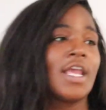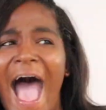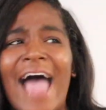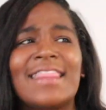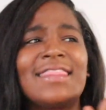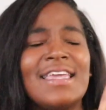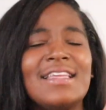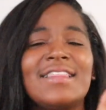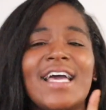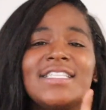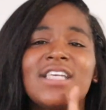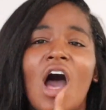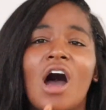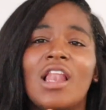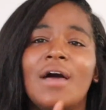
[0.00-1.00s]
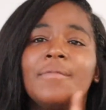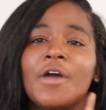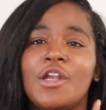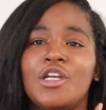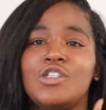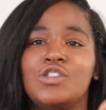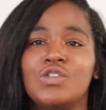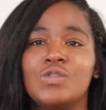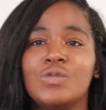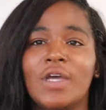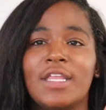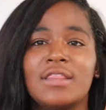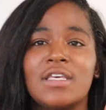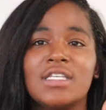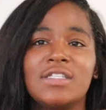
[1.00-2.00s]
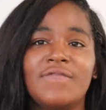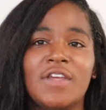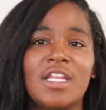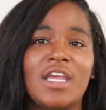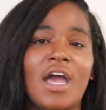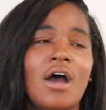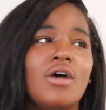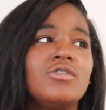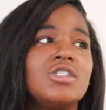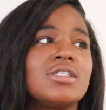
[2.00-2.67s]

I think that's all I'm gonna do in this video,